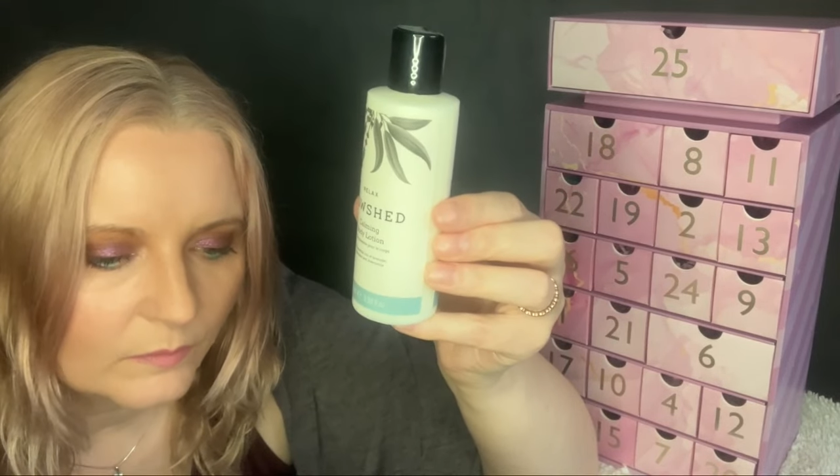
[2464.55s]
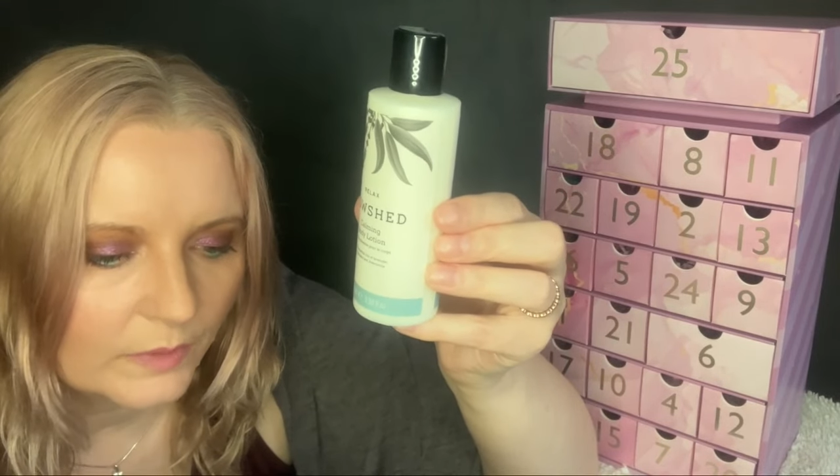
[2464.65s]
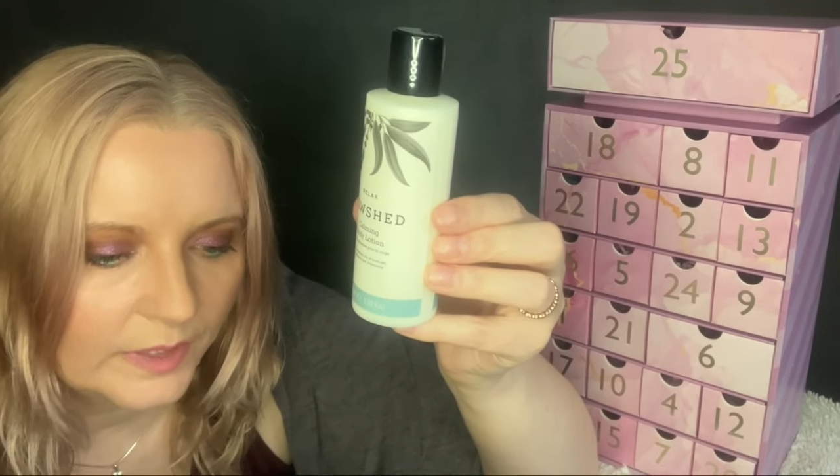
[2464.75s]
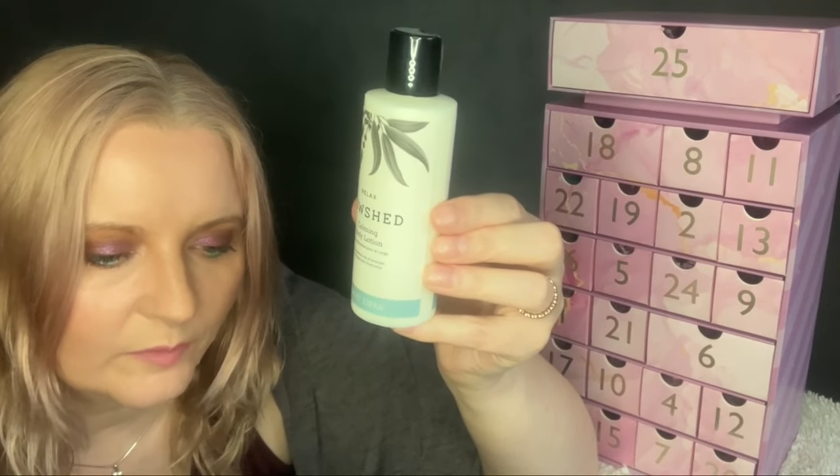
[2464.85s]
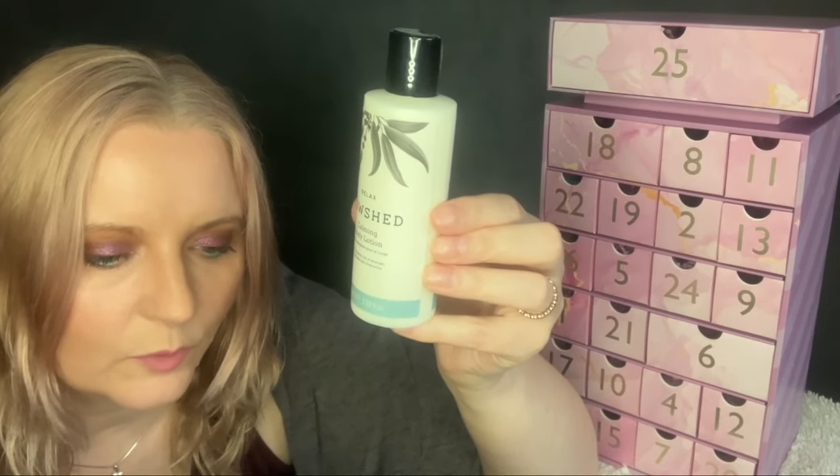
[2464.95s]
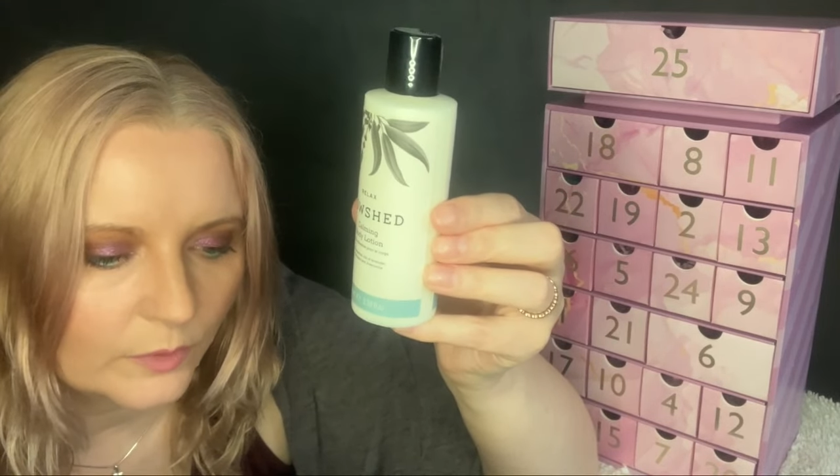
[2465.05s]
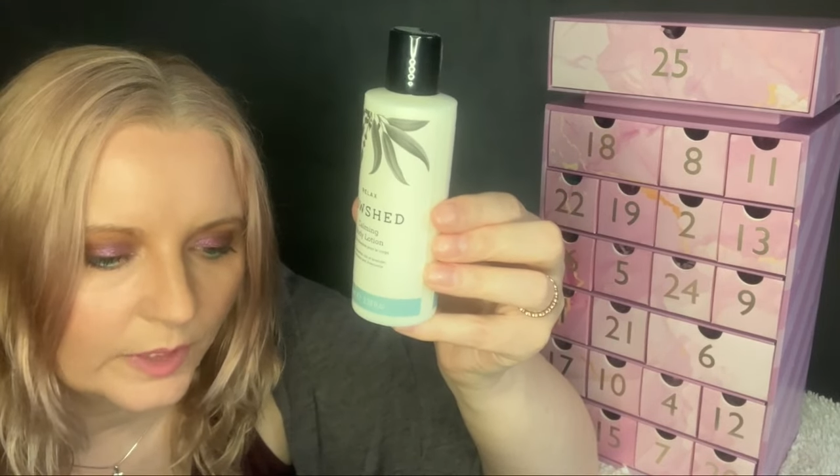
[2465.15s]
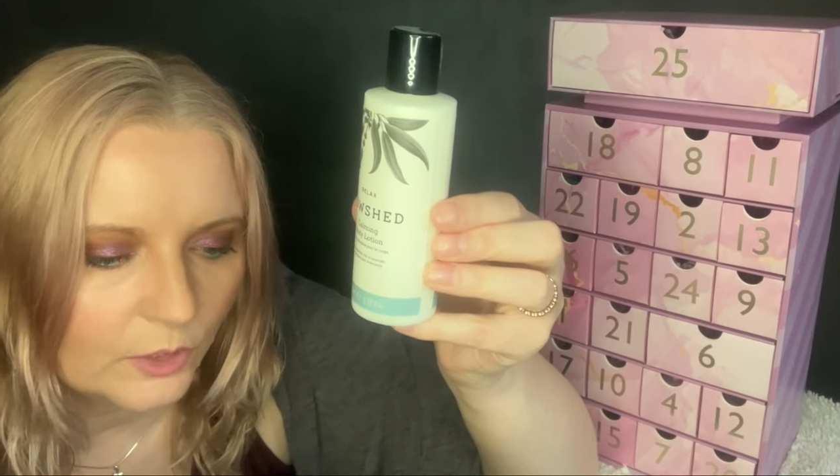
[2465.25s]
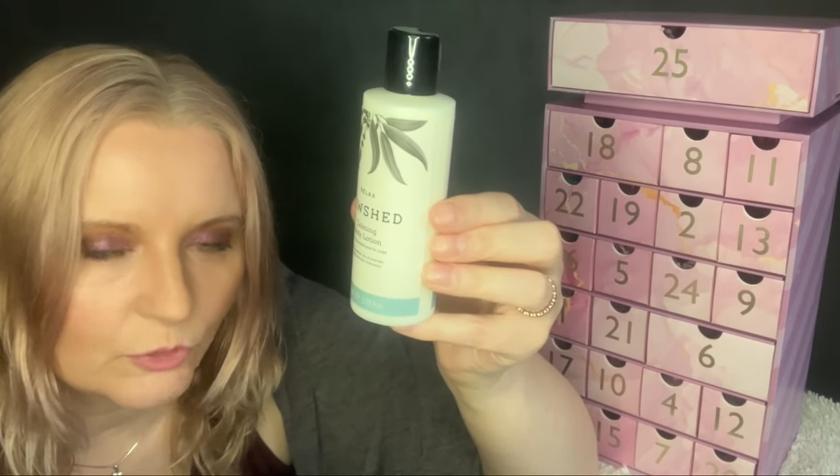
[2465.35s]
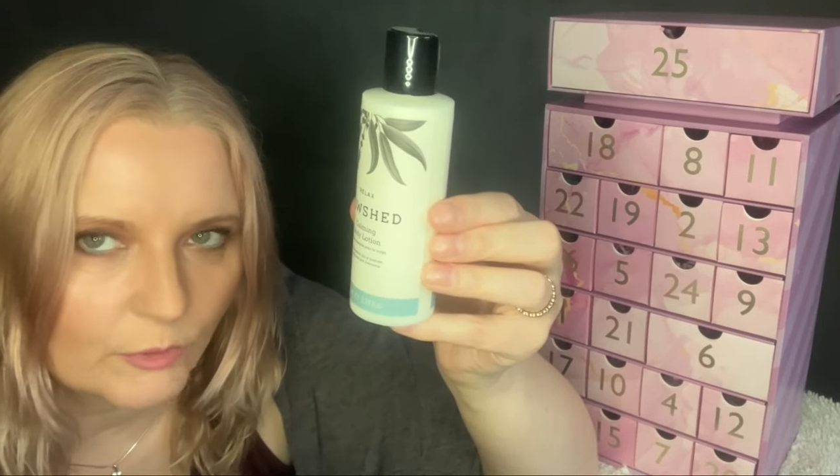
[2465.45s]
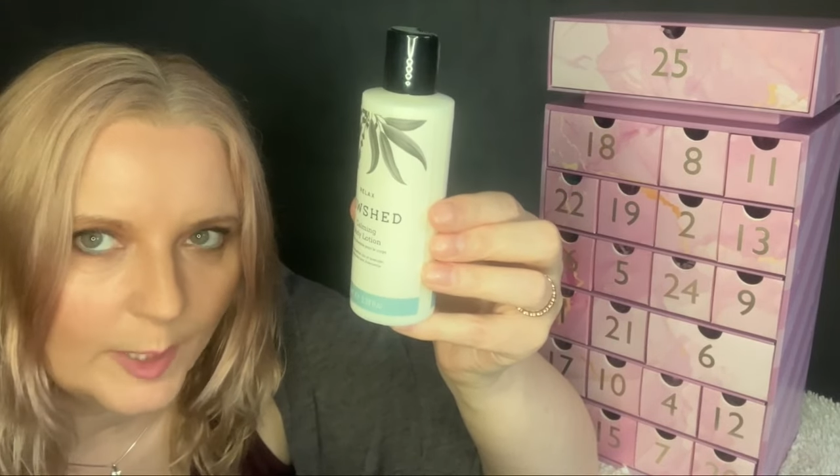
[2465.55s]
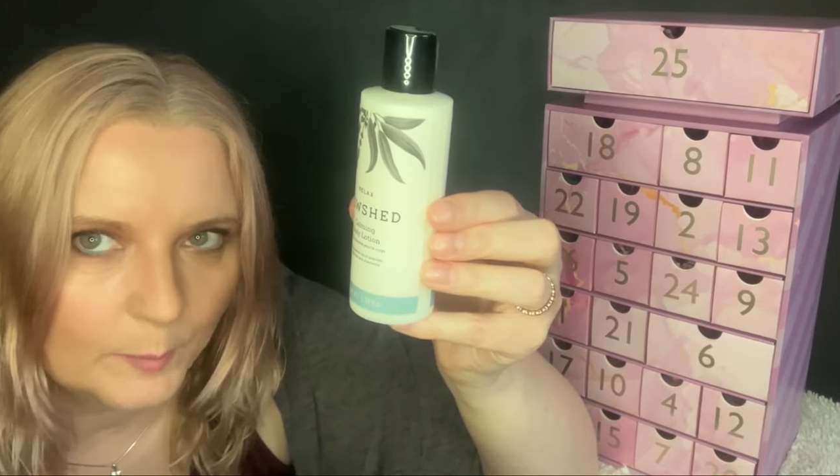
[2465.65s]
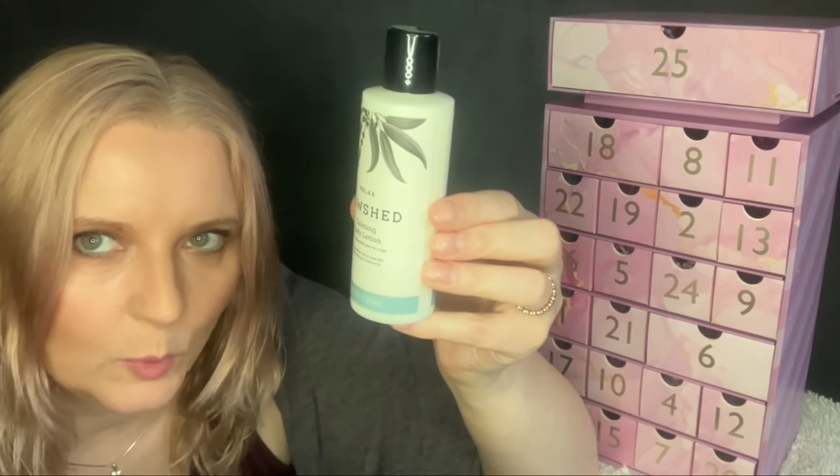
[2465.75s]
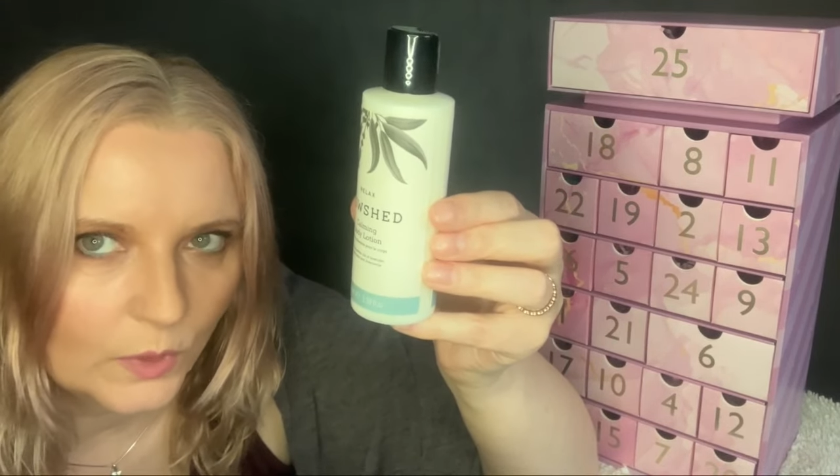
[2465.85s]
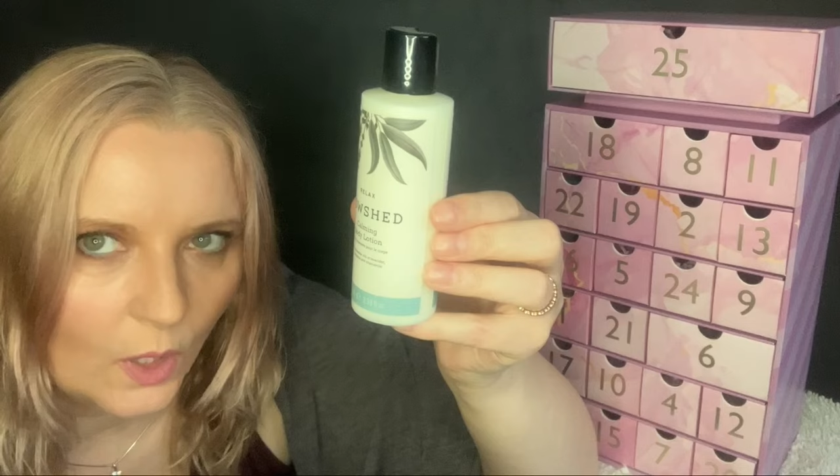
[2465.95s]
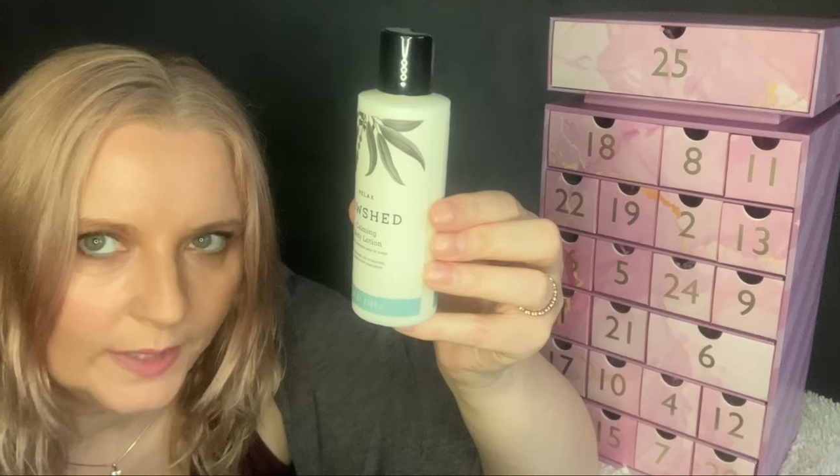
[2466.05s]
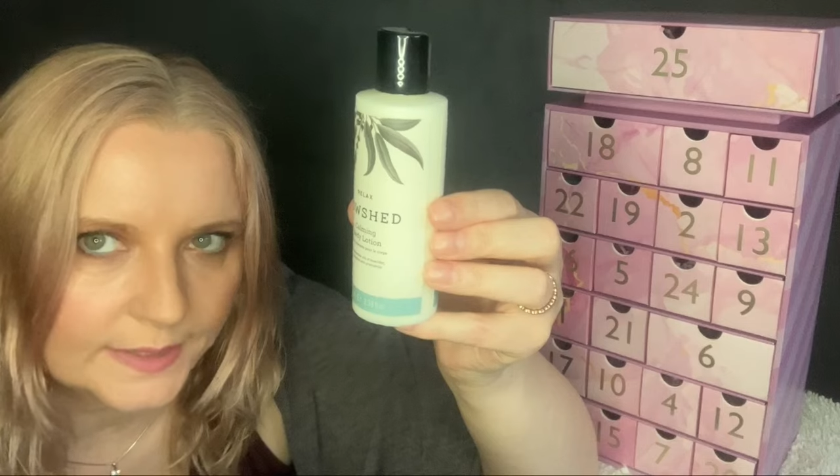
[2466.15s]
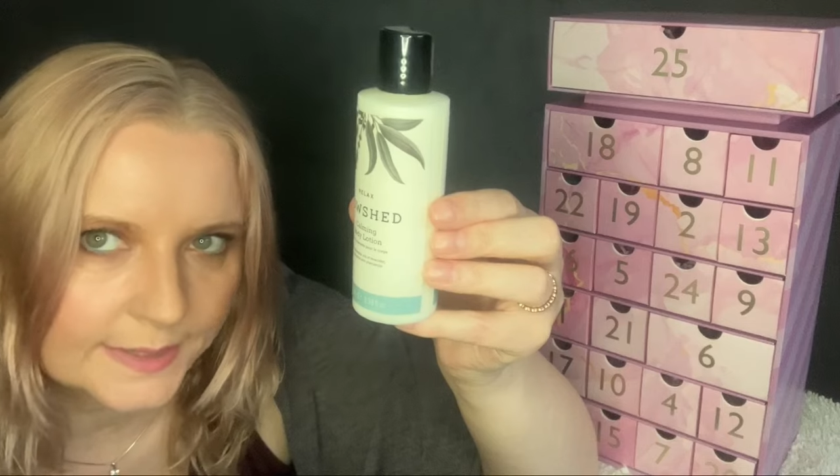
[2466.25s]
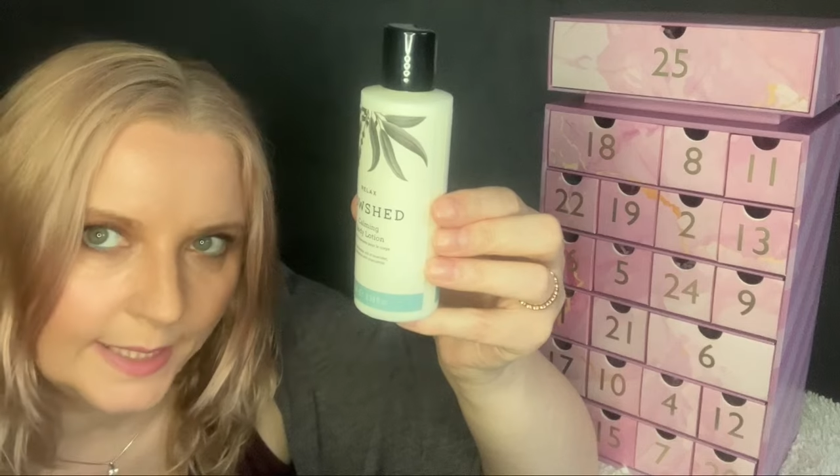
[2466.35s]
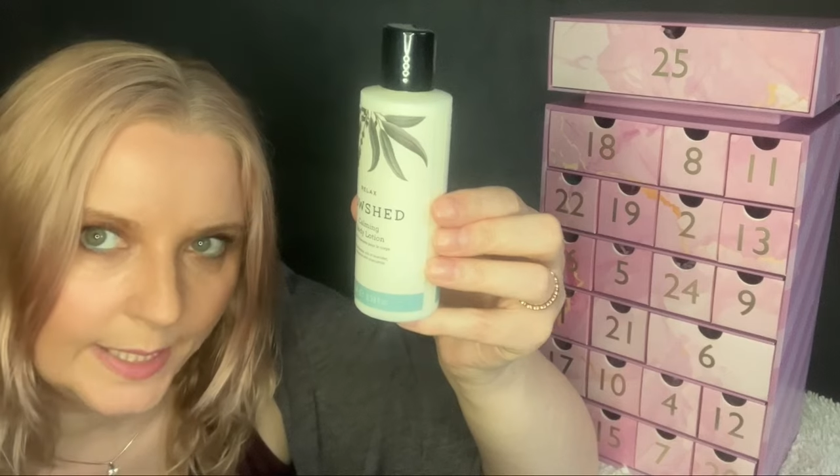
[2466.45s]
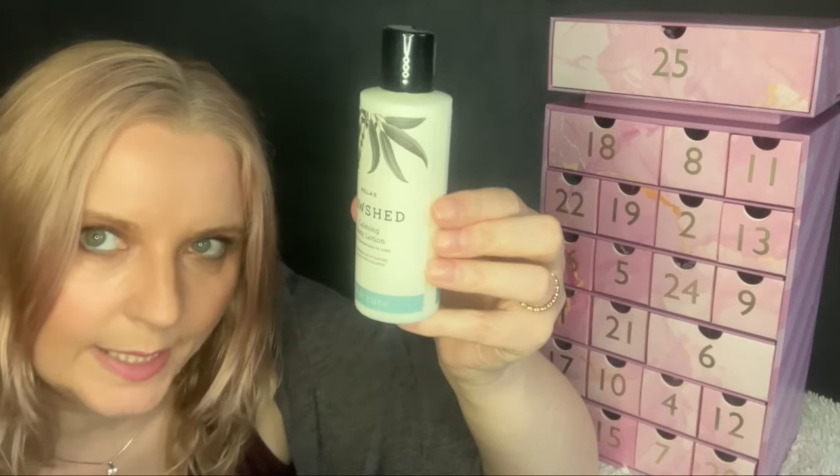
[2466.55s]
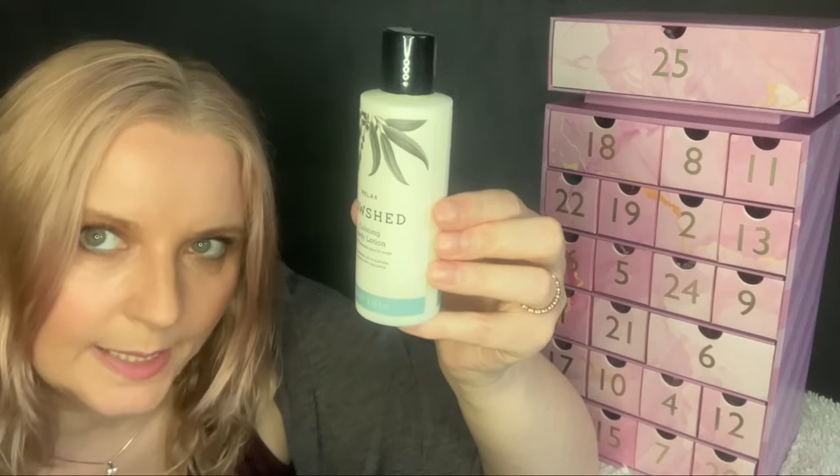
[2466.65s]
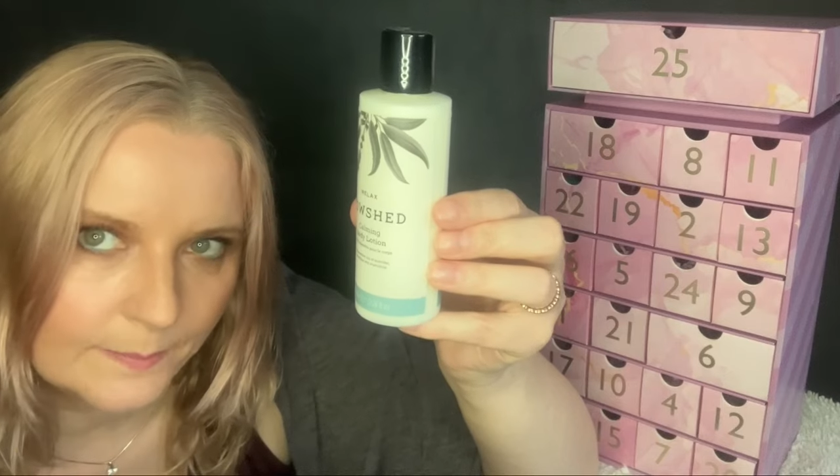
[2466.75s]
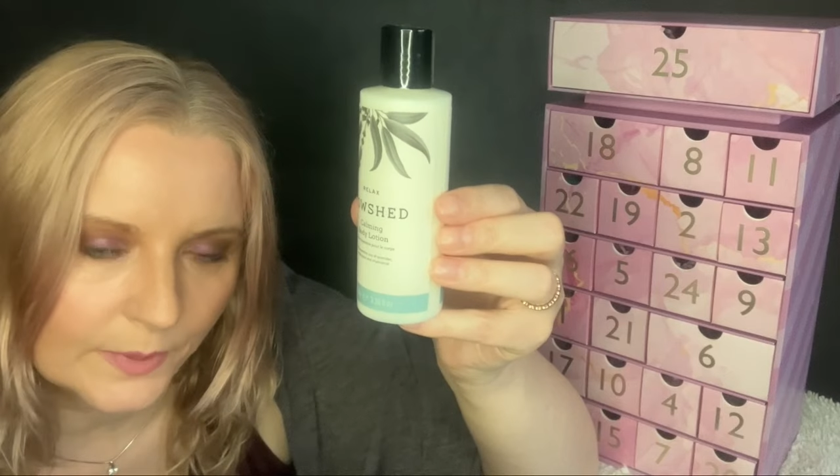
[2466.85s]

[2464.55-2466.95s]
ready for an incredible night's sleep.